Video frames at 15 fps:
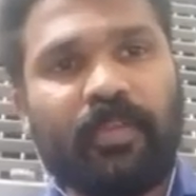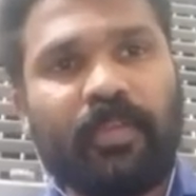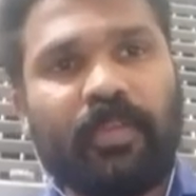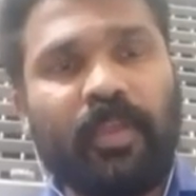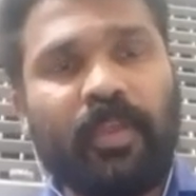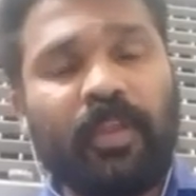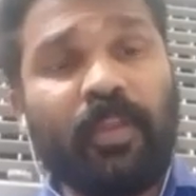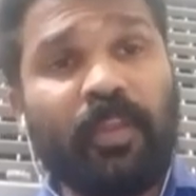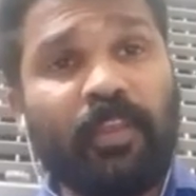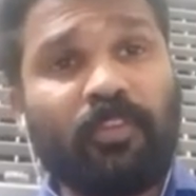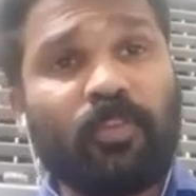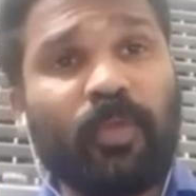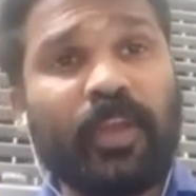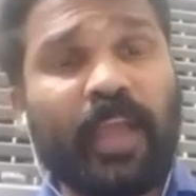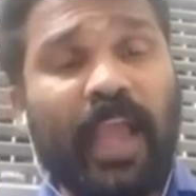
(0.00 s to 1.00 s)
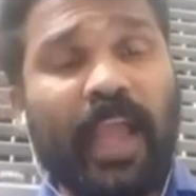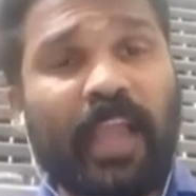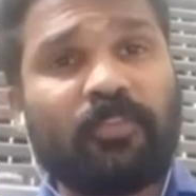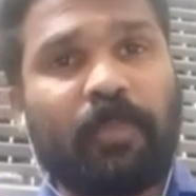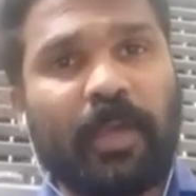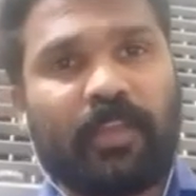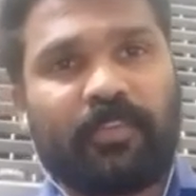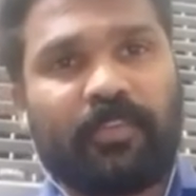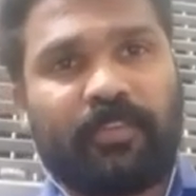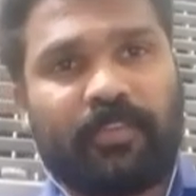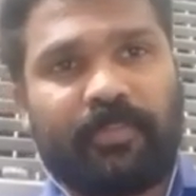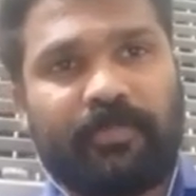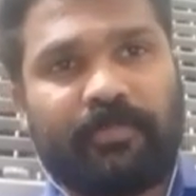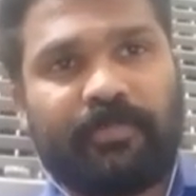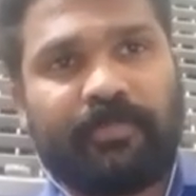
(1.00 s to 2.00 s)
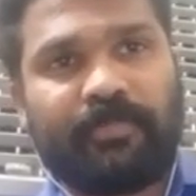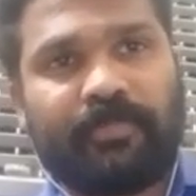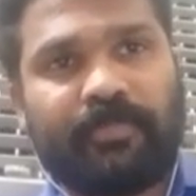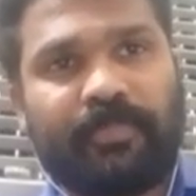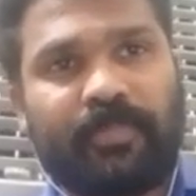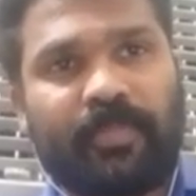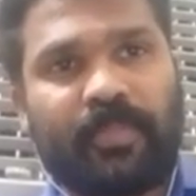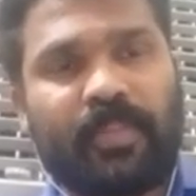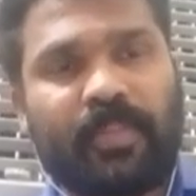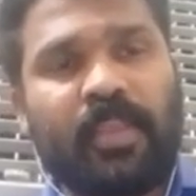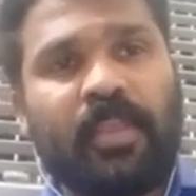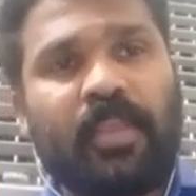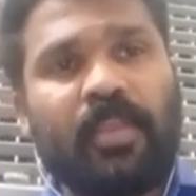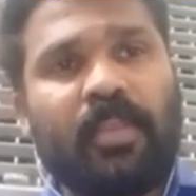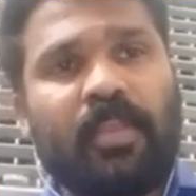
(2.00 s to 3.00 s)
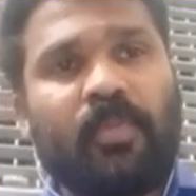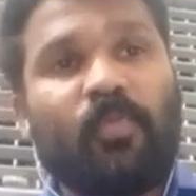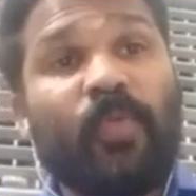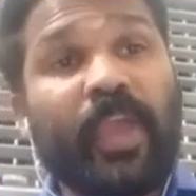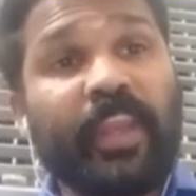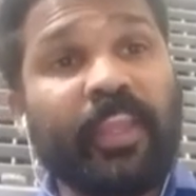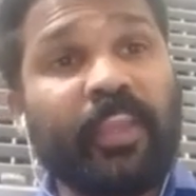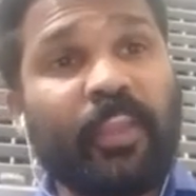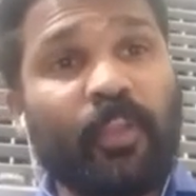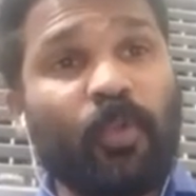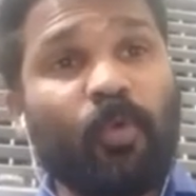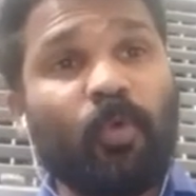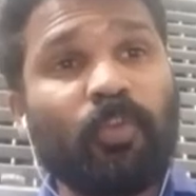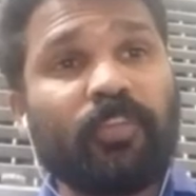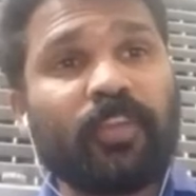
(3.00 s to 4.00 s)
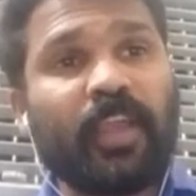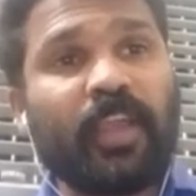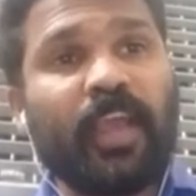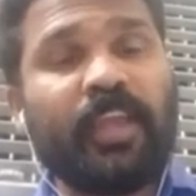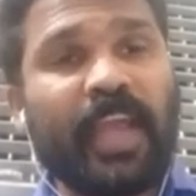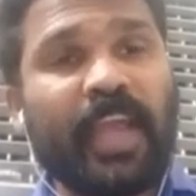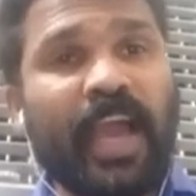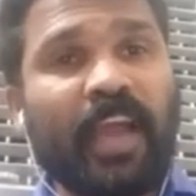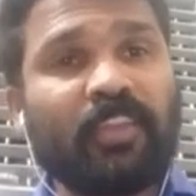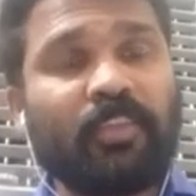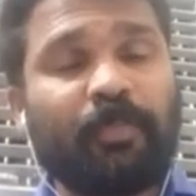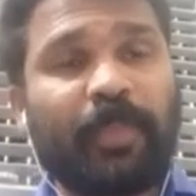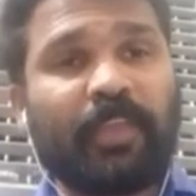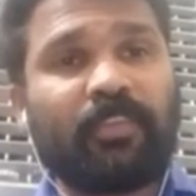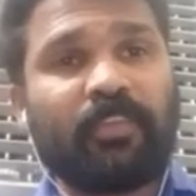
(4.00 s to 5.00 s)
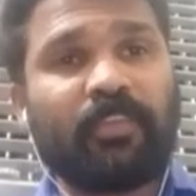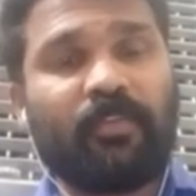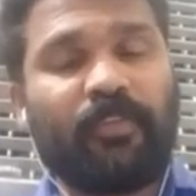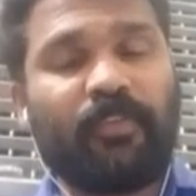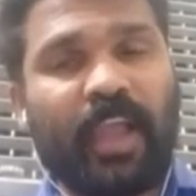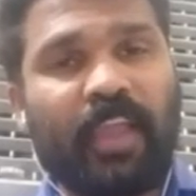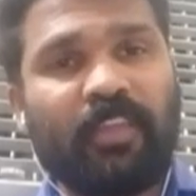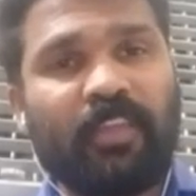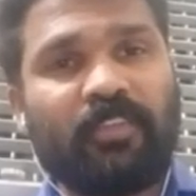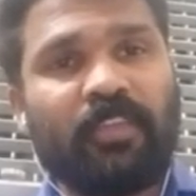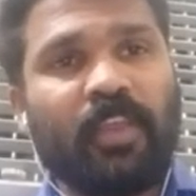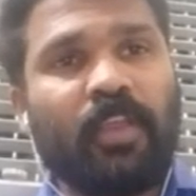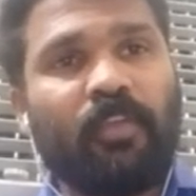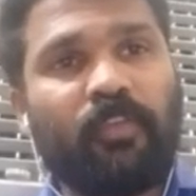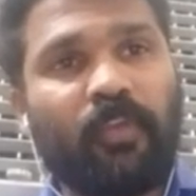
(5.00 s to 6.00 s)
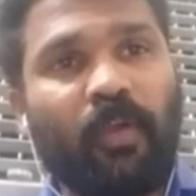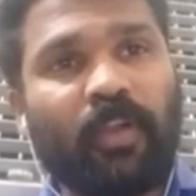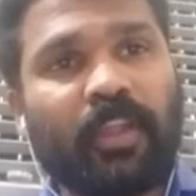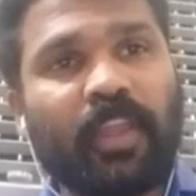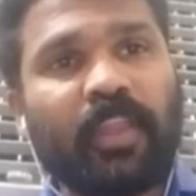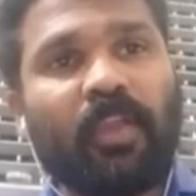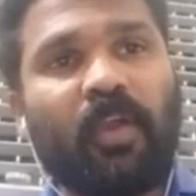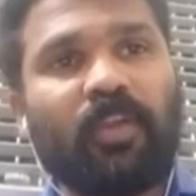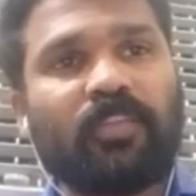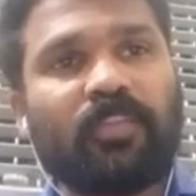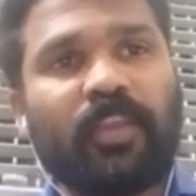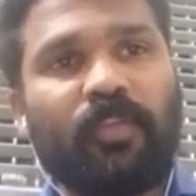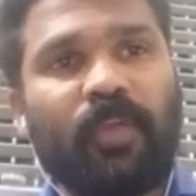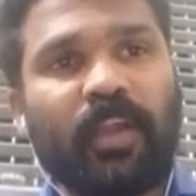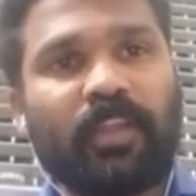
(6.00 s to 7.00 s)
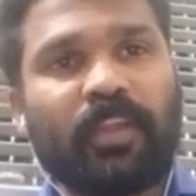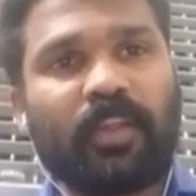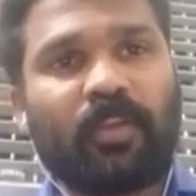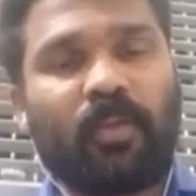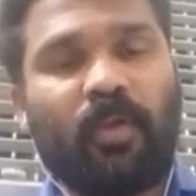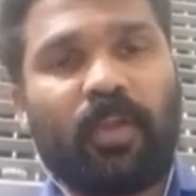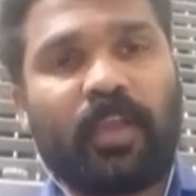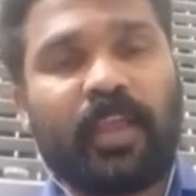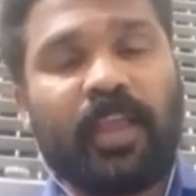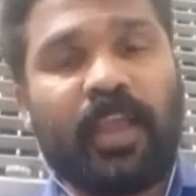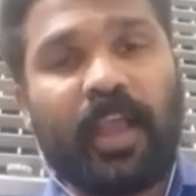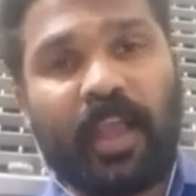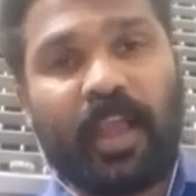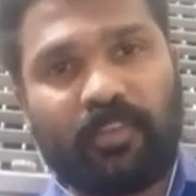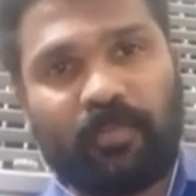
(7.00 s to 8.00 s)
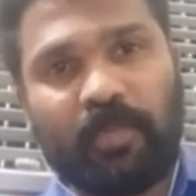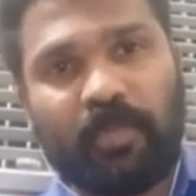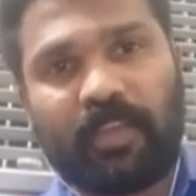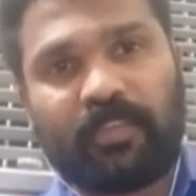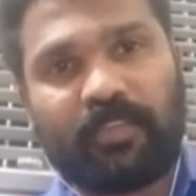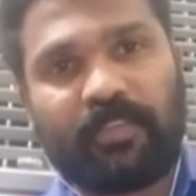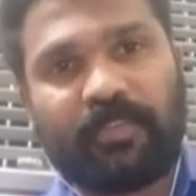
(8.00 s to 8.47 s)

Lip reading: Now, next one, icebergs. Very huge and large pieces of ice floating on seawater called icebergs.